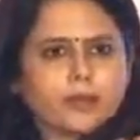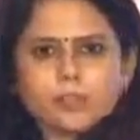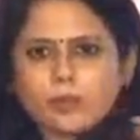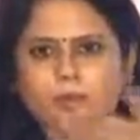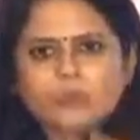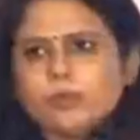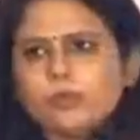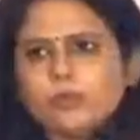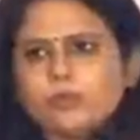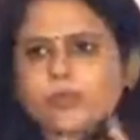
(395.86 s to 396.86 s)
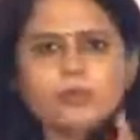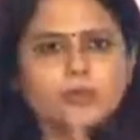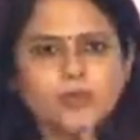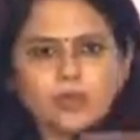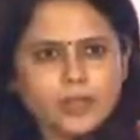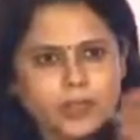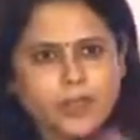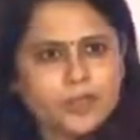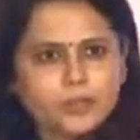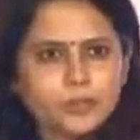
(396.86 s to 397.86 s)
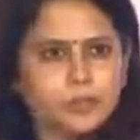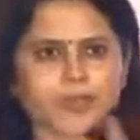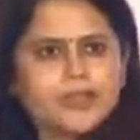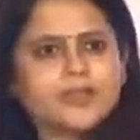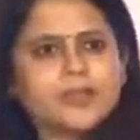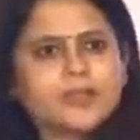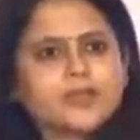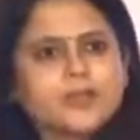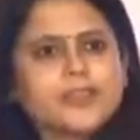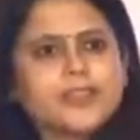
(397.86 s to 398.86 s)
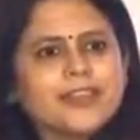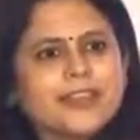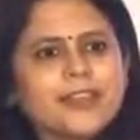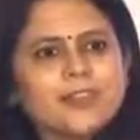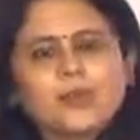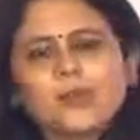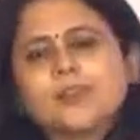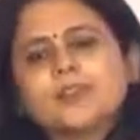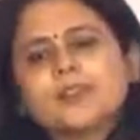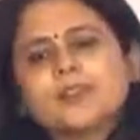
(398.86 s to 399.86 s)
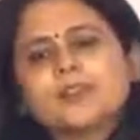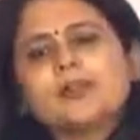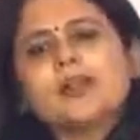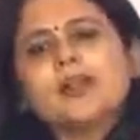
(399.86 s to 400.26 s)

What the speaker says: some of you seem very, very young, so maybe in the first decade of your careers here.